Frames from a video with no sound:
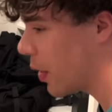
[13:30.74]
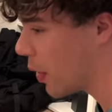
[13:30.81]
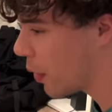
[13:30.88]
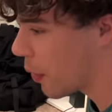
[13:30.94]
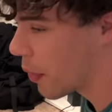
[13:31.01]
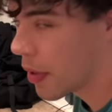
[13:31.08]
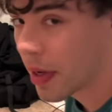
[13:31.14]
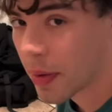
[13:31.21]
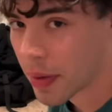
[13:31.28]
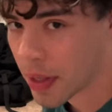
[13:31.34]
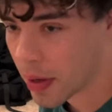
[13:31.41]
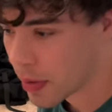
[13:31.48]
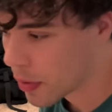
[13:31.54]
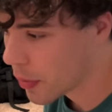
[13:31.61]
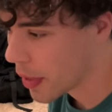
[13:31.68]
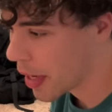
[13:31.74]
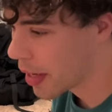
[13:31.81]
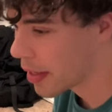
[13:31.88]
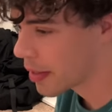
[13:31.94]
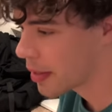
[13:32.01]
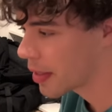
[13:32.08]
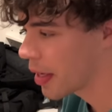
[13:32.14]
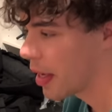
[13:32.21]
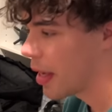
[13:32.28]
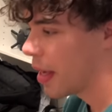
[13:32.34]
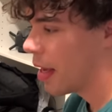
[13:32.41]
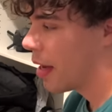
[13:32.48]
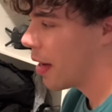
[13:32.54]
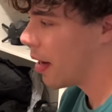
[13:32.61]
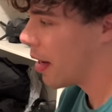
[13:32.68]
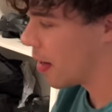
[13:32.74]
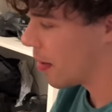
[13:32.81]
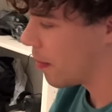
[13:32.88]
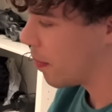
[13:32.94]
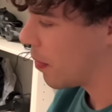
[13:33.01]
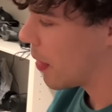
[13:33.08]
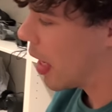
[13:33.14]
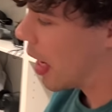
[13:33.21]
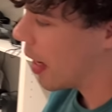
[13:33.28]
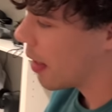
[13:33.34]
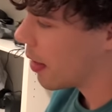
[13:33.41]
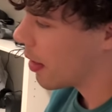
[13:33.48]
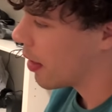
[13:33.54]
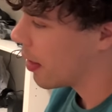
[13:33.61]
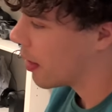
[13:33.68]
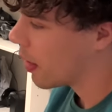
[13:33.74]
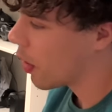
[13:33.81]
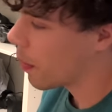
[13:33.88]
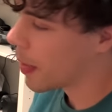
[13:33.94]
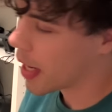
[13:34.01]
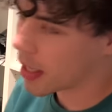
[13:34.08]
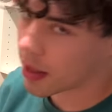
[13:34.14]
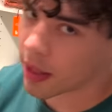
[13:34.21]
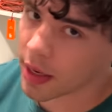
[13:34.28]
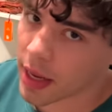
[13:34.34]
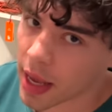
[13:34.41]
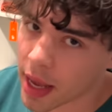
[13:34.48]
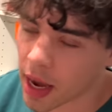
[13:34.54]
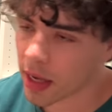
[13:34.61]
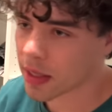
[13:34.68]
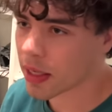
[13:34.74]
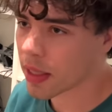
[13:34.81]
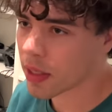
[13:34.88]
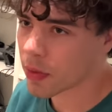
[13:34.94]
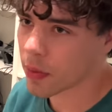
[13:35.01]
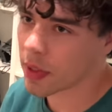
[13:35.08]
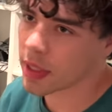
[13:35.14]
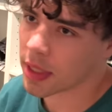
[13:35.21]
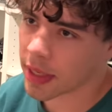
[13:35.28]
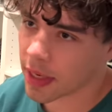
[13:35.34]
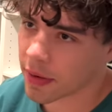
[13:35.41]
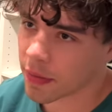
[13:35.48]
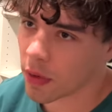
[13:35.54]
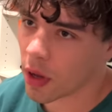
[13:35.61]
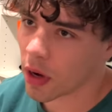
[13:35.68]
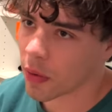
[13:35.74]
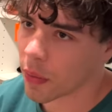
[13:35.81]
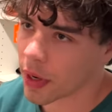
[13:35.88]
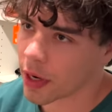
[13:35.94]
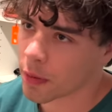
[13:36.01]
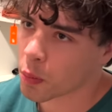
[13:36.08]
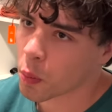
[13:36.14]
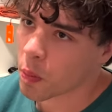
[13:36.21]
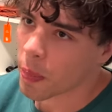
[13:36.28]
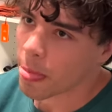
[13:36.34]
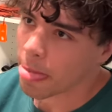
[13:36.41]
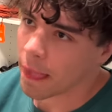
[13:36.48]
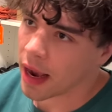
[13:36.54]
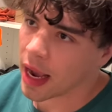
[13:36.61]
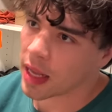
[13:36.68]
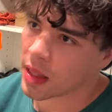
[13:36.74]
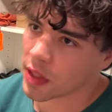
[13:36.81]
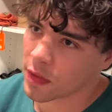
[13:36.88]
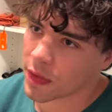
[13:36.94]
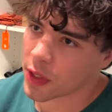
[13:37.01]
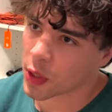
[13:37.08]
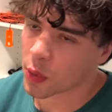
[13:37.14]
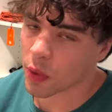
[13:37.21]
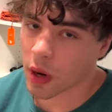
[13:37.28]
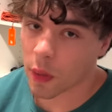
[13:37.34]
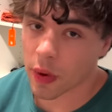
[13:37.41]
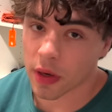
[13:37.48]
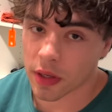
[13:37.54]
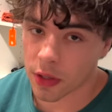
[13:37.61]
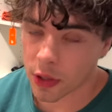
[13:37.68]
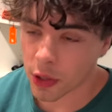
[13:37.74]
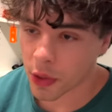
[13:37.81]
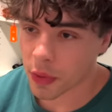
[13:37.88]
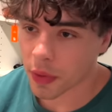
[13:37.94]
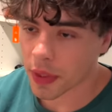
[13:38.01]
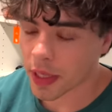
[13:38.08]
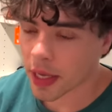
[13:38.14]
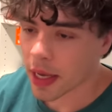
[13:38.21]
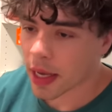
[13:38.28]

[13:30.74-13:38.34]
do without you guys. Um, and, you know, back in the day, I said this recently in a vlog, where I had this vision where I wanted to shoot